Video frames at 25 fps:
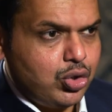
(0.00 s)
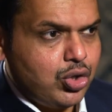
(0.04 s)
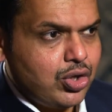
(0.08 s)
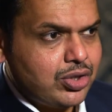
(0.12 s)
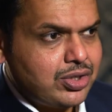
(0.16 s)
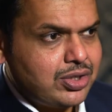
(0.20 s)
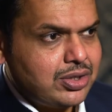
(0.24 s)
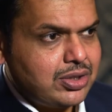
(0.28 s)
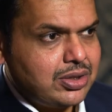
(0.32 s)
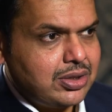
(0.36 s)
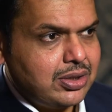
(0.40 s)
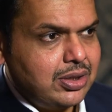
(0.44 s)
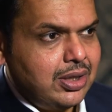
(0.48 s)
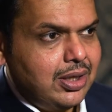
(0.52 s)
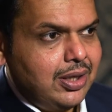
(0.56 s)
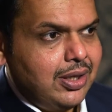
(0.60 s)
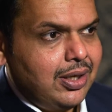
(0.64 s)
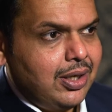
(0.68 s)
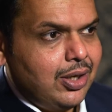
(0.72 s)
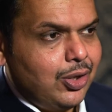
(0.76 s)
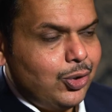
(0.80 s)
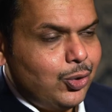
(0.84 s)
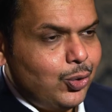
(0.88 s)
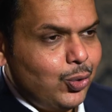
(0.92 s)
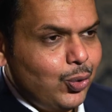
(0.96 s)
because
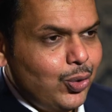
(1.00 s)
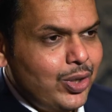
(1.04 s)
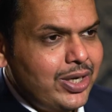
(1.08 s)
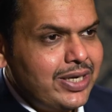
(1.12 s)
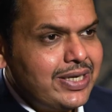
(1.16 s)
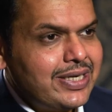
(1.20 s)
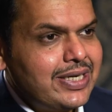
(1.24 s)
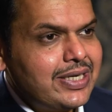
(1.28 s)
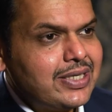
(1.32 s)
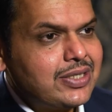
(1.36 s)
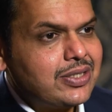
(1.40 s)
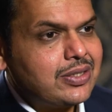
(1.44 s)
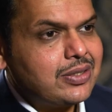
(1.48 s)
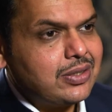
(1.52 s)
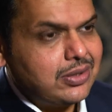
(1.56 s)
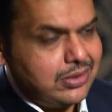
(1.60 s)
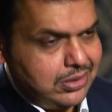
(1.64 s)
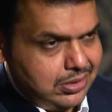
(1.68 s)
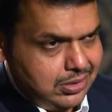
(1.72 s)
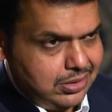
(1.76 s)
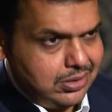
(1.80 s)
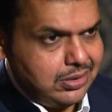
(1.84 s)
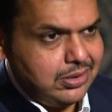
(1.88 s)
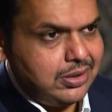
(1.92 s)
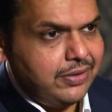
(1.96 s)
doing
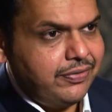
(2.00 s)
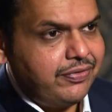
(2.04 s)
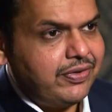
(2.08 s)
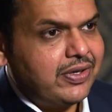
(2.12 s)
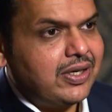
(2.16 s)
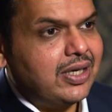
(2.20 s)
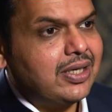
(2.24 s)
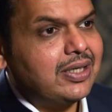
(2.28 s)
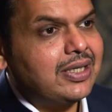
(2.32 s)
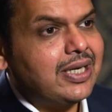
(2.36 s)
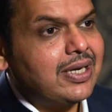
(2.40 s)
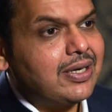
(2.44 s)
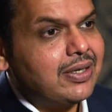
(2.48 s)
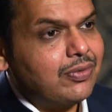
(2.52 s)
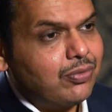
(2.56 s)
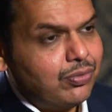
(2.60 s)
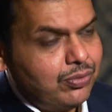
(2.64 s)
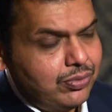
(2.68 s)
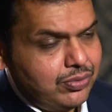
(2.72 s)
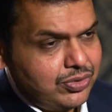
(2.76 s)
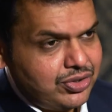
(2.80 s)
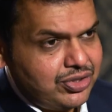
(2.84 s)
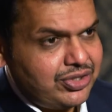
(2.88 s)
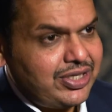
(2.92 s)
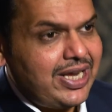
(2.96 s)
is difficult
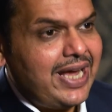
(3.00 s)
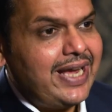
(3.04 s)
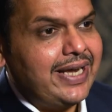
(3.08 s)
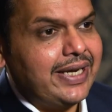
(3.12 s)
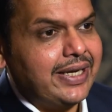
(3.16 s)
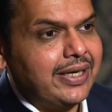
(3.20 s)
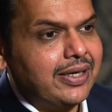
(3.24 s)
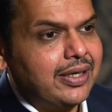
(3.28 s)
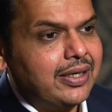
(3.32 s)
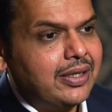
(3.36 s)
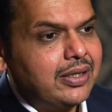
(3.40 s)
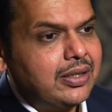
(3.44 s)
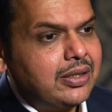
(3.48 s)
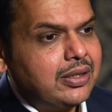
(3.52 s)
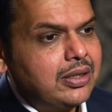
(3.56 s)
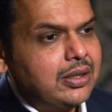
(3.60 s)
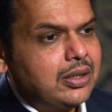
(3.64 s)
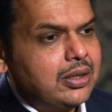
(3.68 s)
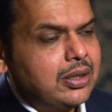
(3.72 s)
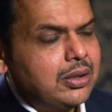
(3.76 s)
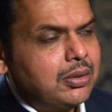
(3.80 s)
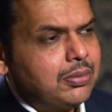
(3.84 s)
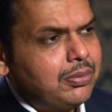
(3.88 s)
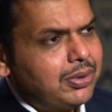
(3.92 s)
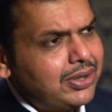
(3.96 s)
than saying,
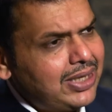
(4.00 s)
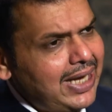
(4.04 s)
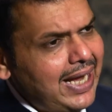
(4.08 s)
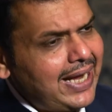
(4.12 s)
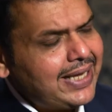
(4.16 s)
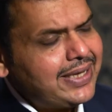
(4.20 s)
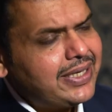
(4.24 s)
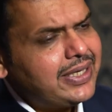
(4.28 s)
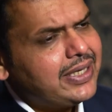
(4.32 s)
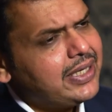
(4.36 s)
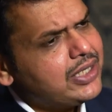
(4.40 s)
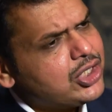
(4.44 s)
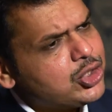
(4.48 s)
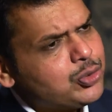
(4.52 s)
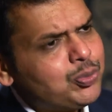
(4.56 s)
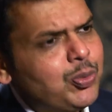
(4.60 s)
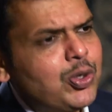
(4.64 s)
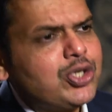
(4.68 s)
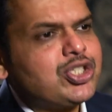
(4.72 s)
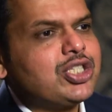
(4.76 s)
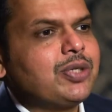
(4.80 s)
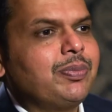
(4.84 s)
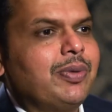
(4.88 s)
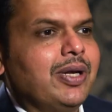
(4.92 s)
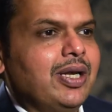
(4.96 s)
but I think
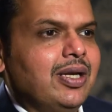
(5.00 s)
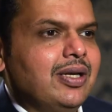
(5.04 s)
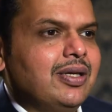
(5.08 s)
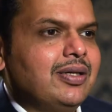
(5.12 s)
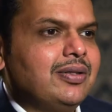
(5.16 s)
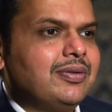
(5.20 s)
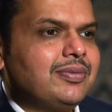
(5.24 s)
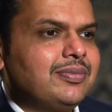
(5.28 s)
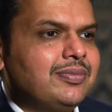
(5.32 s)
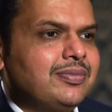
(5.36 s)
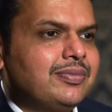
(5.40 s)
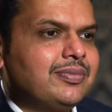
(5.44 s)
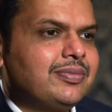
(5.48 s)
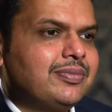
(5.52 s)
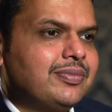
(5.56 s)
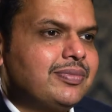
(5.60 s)
it's possible.